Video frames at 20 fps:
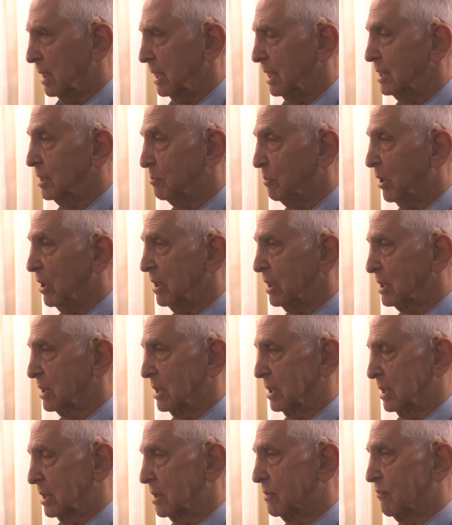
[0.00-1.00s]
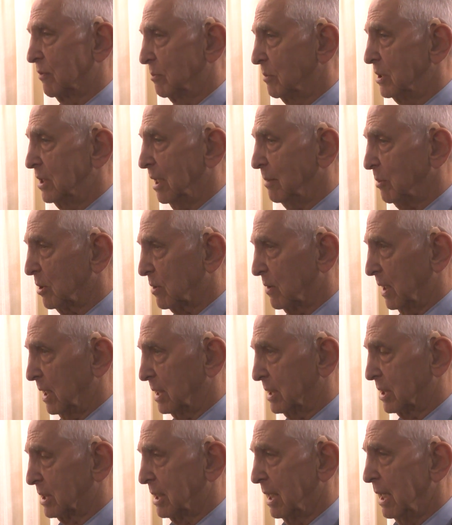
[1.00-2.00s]
his partisans, from the
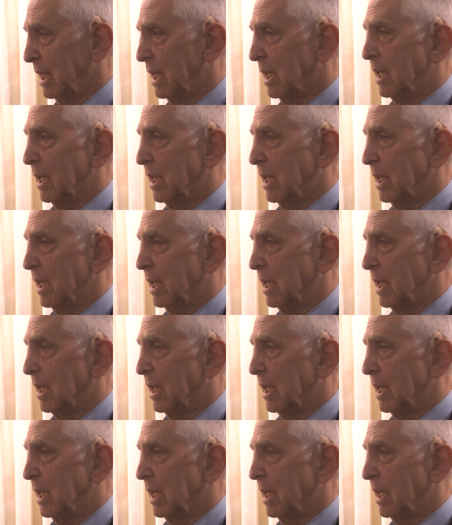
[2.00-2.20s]
Democrats.